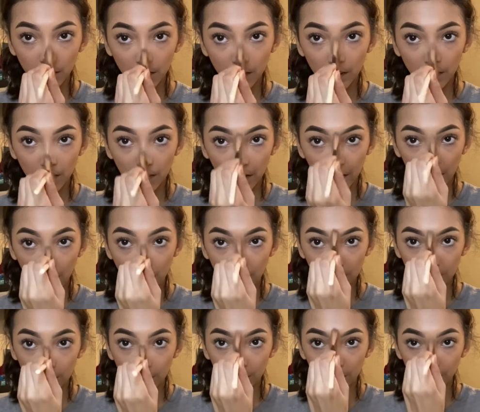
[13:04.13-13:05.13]
And I
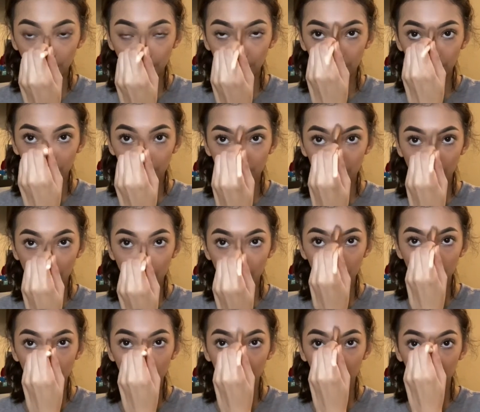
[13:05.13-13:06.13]
also just like
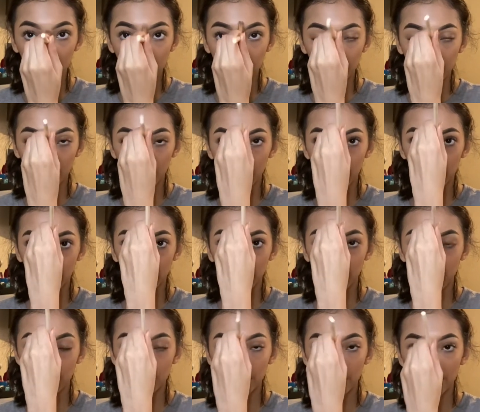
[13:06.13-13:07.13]
move the fan brush
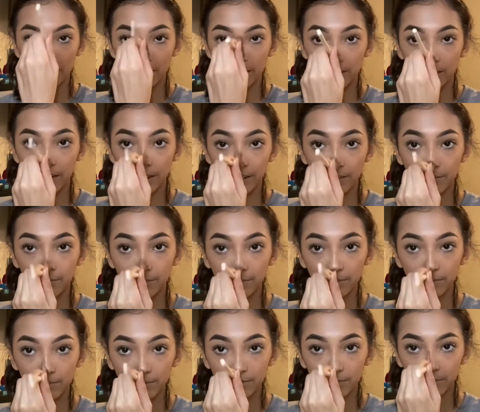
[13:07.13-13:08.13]
from side to side,
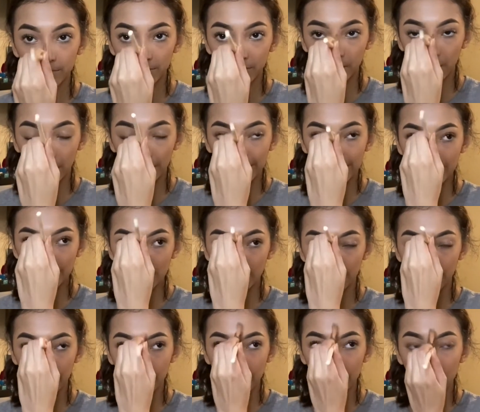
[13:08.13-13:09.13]
or I guess
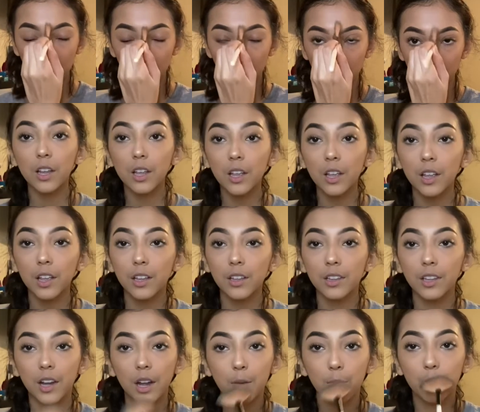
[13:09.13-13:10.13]
up and down.
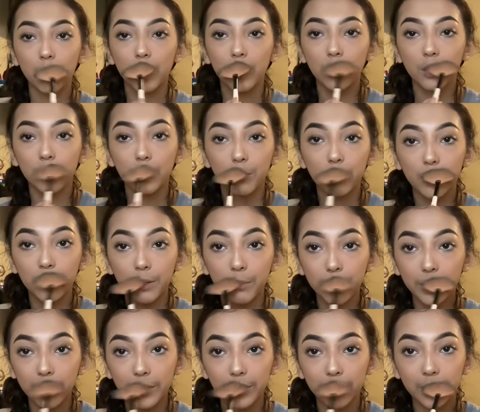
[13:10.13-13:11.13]
Then I put a little bit on
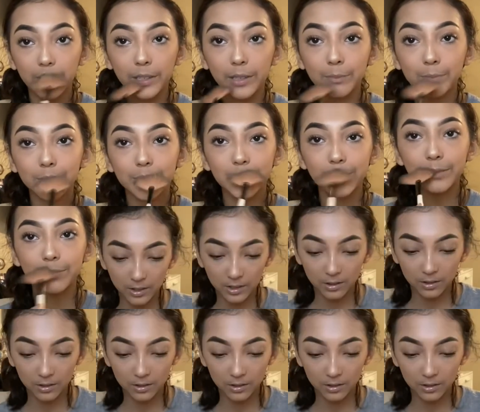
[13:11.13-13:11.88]
my lips.